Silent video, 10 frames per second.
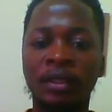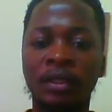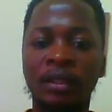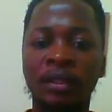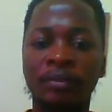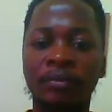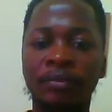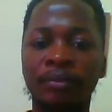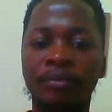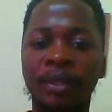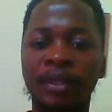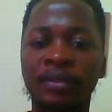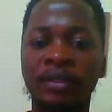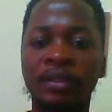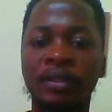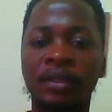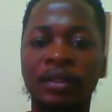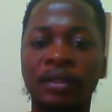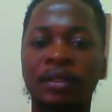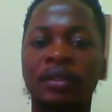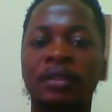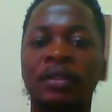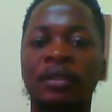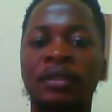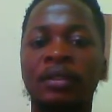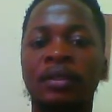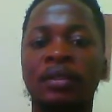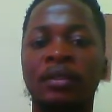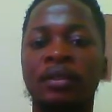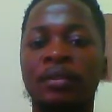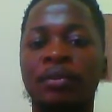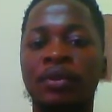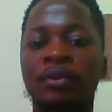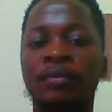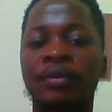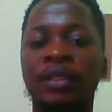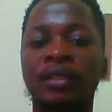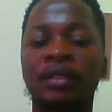and then place it at the bottom here.